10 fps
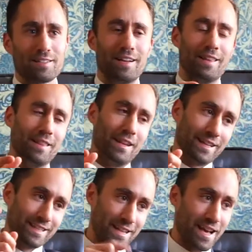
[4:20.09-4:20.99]
And then the
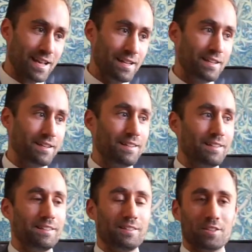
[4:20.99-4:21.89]
next day
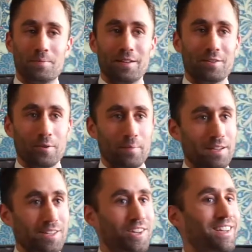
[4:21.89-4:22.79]
just spent it on a
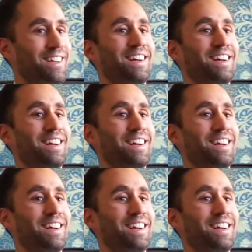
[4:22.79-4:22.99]
beach.